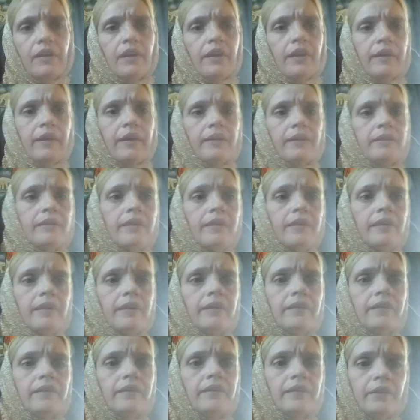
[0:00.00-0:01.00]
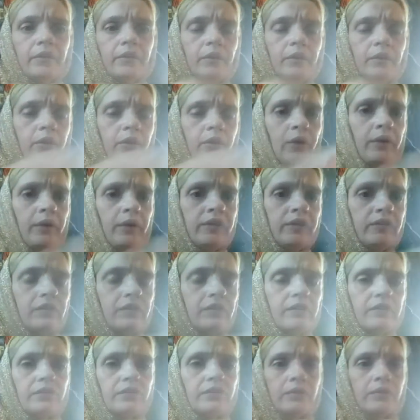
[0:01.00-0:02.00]
And then it'll go
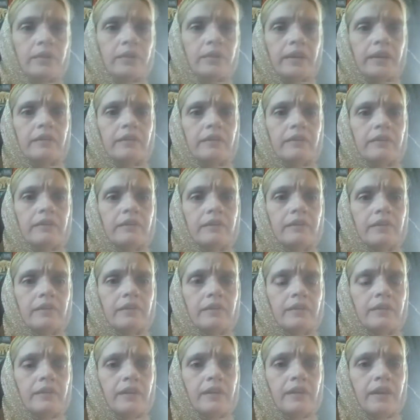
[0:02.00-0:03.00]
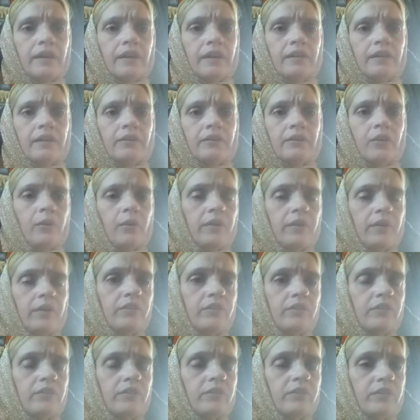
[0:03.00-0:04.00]
into the screen and go
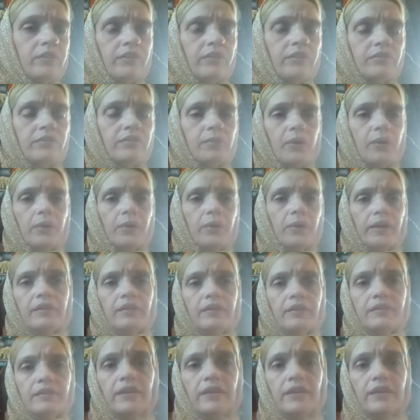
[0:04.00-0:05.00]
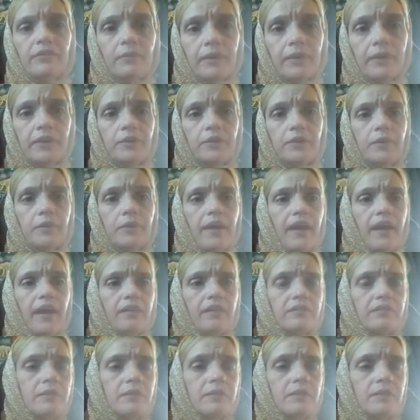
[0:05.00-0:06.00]
into soft spokens and everybody who
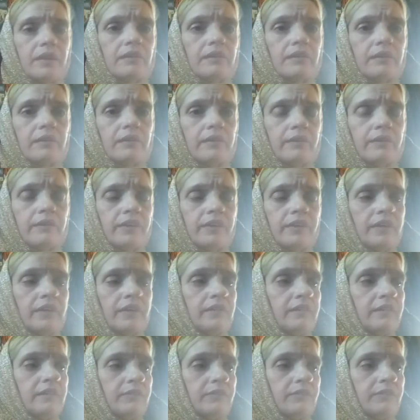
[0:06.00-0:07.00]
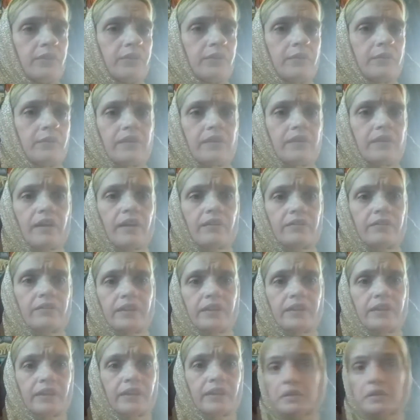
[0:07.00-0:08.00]
has a meal, a feast for
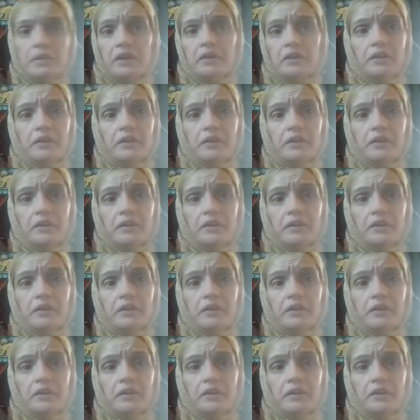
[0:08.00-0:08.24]
themselves. And it could be a